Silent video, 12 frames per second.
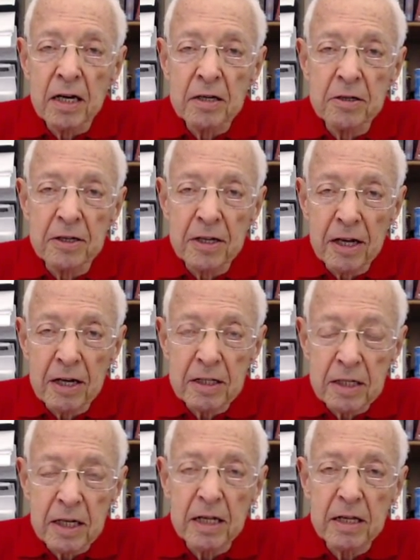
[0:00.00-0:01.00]
Good
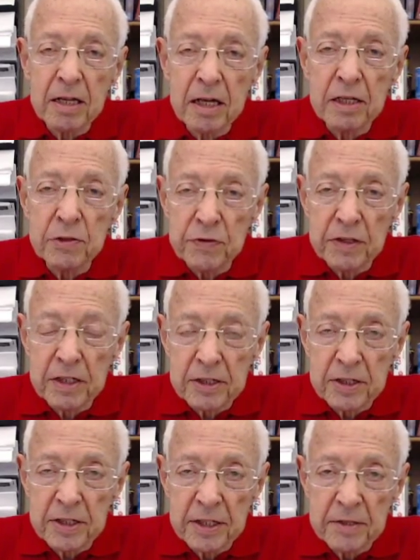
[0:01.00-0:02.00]
luck and thanks for
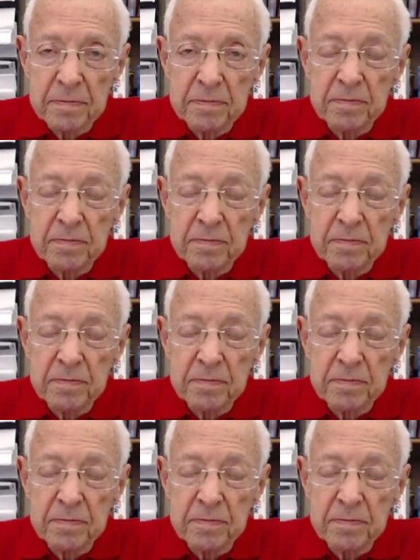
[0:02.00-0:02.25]
listening.